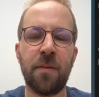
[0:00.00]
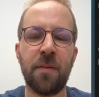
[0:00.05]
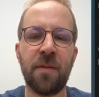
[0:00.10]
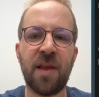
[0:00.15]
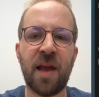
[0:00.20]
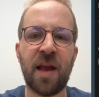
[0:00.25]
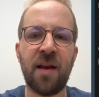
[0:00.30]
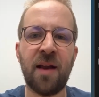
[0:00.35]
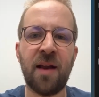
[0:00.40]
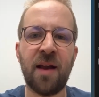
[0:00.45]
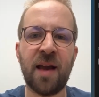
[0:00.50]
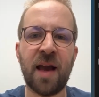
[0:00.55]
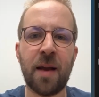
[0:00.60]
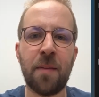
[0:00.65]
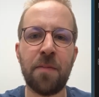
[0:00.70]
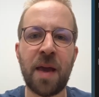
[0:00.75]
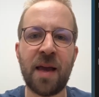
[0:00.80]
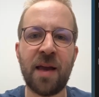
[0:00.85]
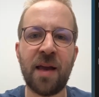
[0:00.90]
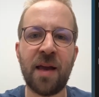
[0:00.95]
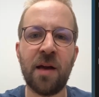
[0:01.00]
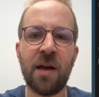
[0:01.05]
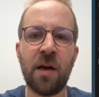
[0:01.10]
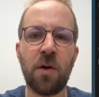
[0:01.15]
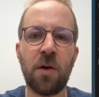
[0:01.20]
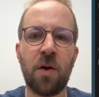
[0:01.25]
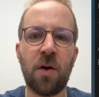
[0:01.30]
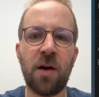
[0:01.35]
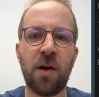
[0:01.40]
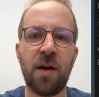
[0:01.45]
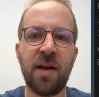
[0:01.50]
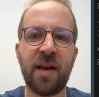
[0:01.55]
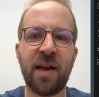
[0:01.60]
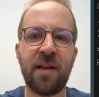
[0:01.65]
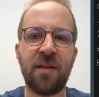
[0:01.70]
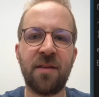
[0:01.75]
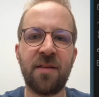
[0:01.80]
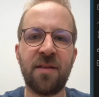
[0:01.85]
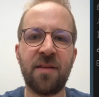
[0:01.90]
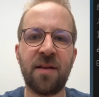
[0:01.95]
then again making a call
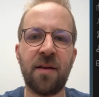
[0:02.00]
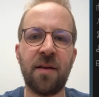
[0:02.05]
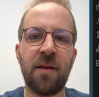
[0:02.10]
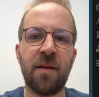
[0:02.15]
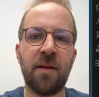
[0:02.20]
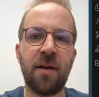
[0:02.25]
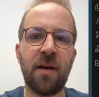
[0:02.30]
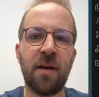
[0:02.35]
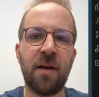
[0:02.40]
against an